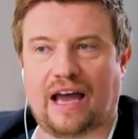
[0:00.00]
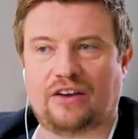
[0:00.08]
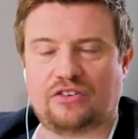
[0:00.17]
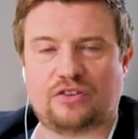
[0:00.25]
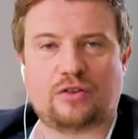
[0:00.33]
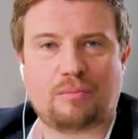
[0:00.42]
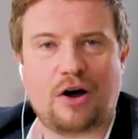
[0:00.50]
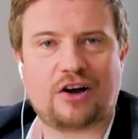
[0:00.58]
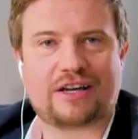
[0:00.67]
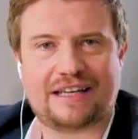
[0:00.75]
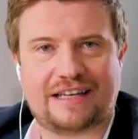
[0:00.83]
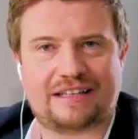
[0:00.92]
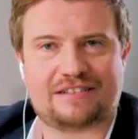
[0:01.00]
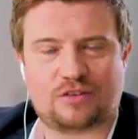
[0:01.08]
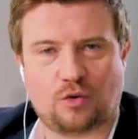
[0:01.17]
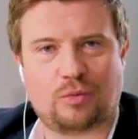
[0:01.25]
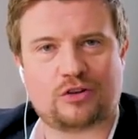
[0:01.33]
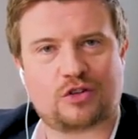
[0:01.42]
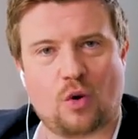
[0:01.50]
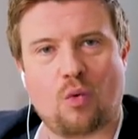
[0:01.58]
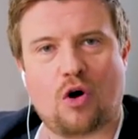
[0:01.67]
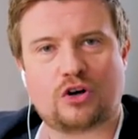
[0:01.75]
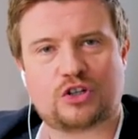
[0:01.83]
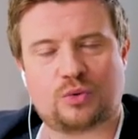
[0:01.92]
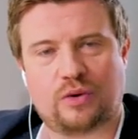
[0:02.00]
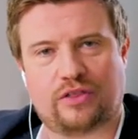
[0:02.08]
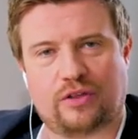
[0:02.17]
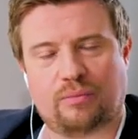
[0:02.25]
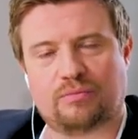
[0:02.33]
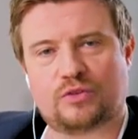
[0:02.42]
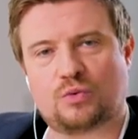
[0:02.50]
and the market is almost awash with them.